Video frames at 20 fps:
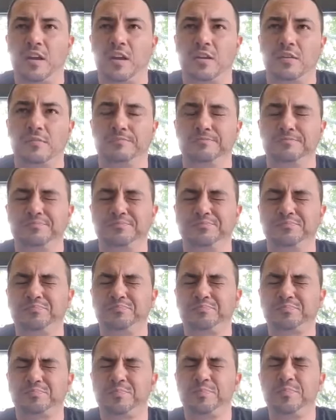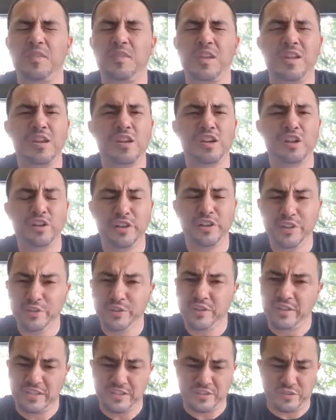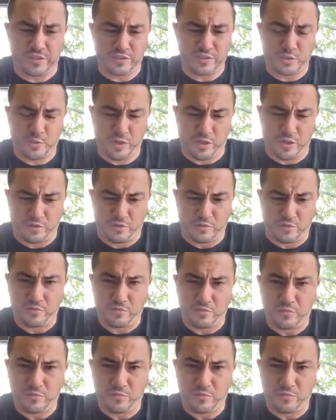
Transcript: uh, clear the list on Twitter.